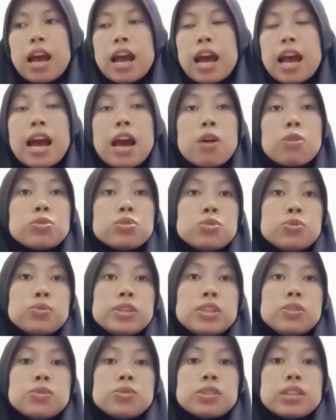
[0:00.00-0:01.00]
how do we
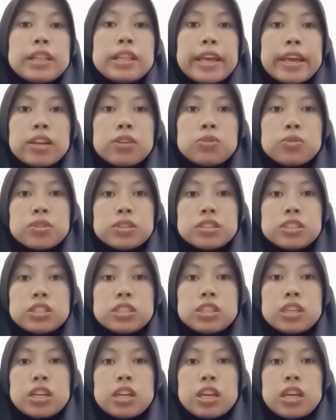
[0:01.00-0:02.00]
use
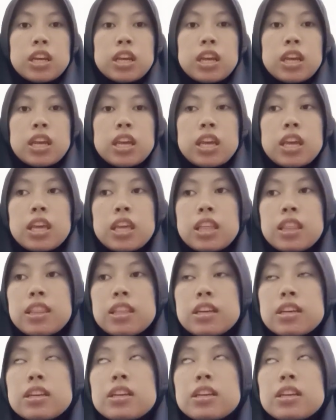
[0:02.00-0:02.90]
language, and